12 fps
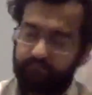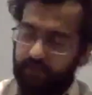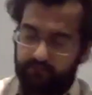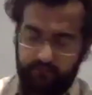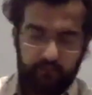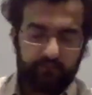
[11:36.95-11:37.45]

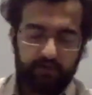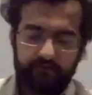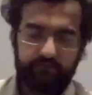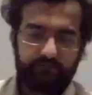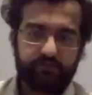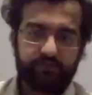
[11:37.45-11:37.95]
I'm
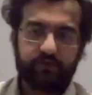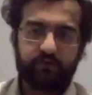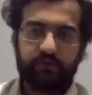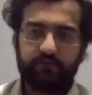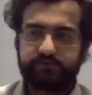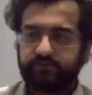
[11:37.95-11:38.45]
not sure
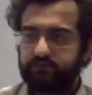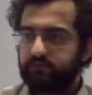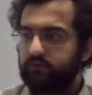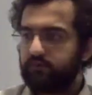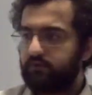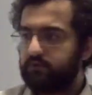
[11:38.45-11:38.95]
about this, so
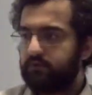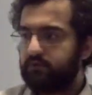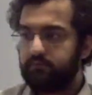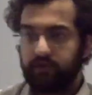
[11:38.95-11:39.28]
don't quote on me,